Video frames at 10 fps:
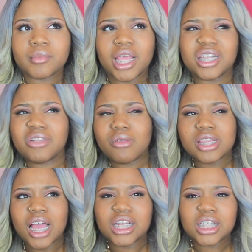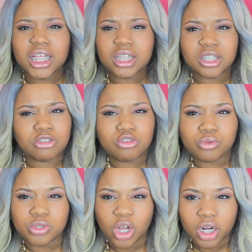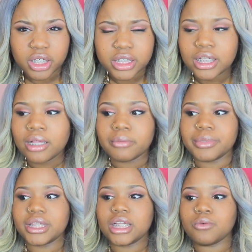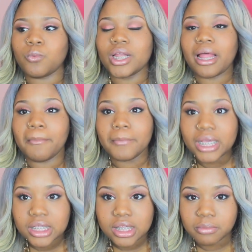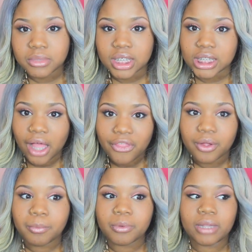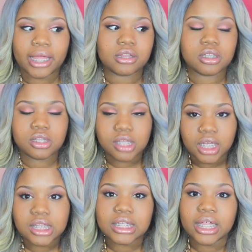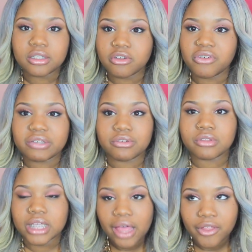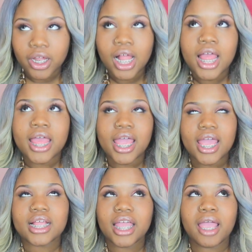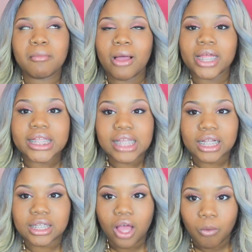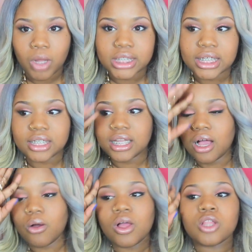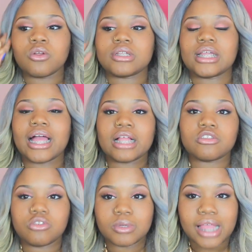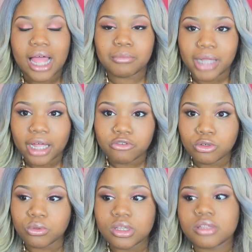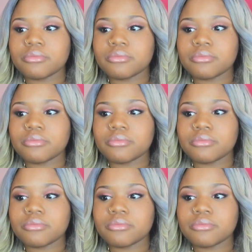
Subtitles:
and it was kind of like a little too dark. But then when I mixed them together, like the T18 and 050 together, it came out exactly how I wanted it. Now, only thing I had to do was add black roots.